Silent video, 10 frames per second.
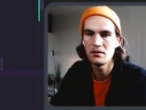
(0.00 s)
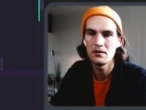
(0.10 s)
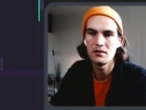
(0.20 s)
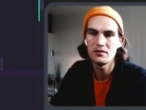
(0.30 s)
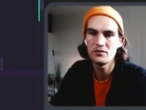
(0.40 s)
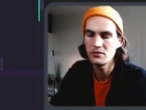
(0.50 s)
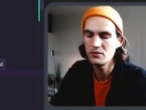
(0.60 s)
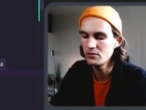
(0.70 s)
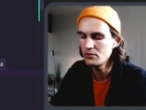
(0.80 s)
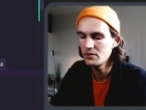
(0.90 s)
to
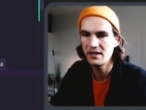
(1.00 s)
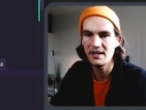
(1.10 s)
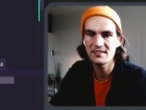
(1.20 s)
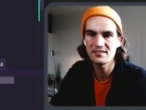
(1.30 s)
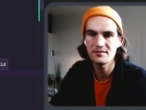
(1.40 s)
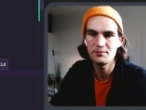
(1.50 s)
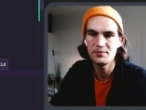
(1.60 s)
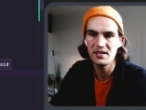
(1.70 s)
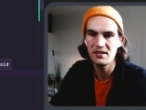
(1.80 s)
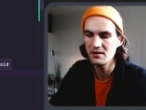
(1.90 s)
x
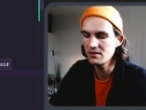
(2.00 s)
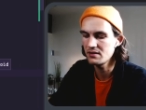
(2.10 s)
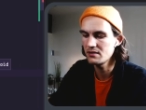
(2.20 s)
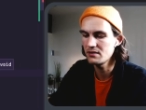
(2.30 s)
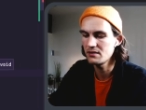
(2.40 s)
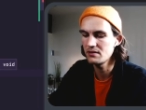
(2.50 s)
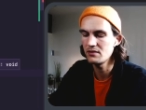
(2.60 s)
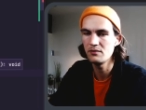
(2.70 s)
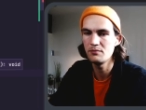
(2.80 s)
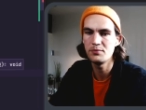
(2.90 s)
being the
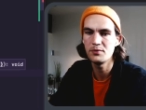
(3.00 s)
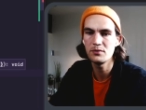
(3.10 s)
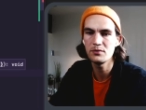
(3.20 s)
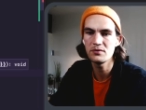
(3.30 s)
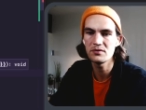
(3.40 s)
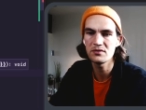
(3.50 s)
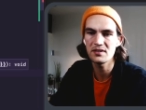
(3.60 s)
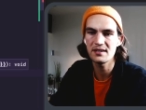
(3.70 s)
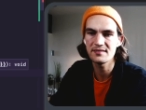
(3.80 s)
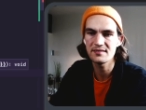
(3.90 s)

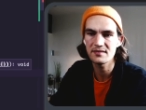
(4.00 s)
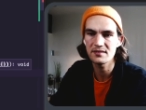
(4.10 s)
boat.x